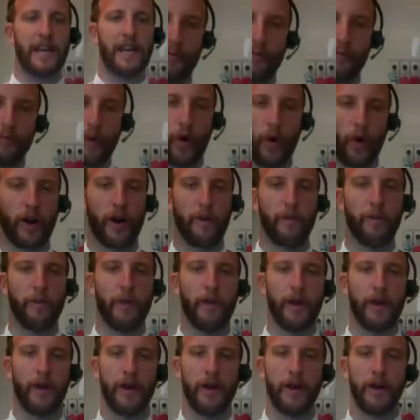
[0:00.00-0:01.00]
We have in
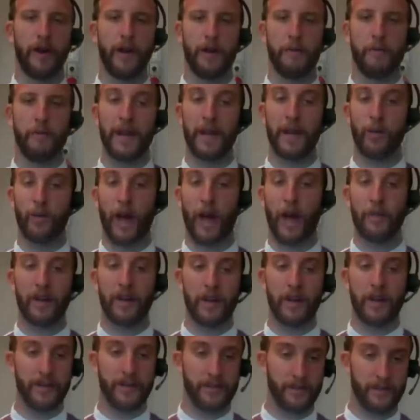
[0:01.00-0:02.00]
program many
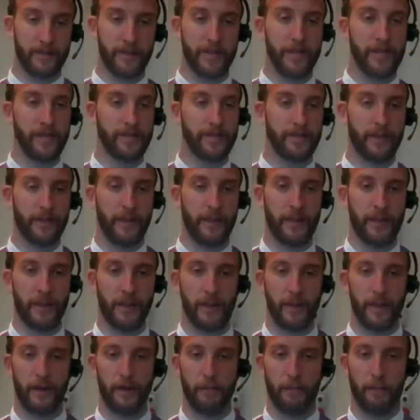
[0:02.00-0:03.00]
webinars in this
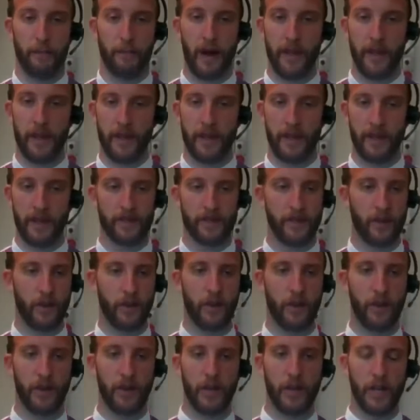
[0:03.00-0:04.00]
month.
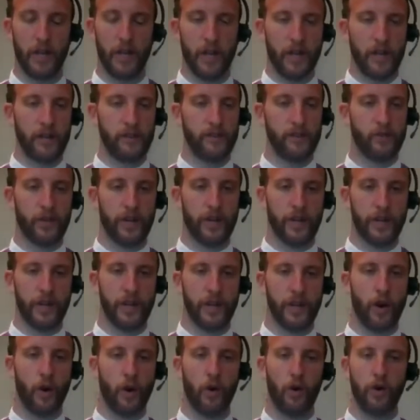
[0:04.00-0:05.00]
So during
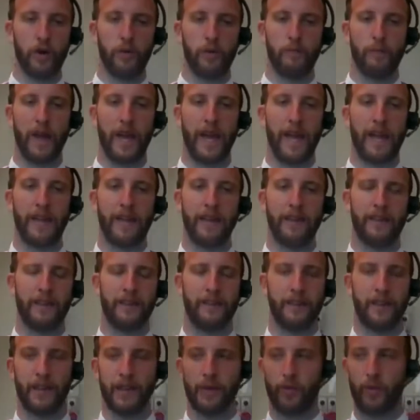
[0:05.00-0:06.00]
the whole May,
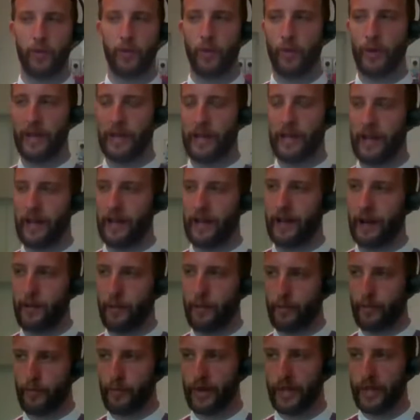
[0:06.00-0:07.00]
we
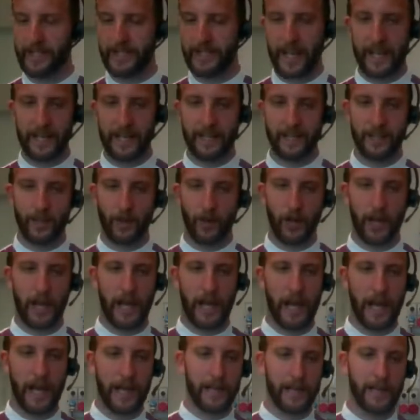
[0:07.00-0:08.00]
will present
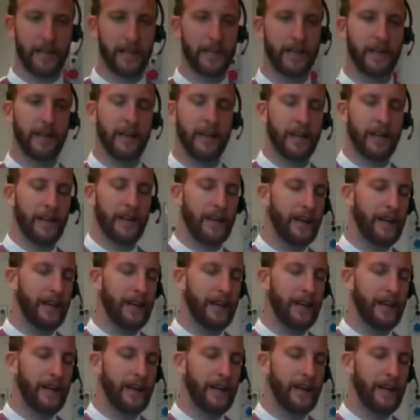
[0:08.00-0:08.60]
online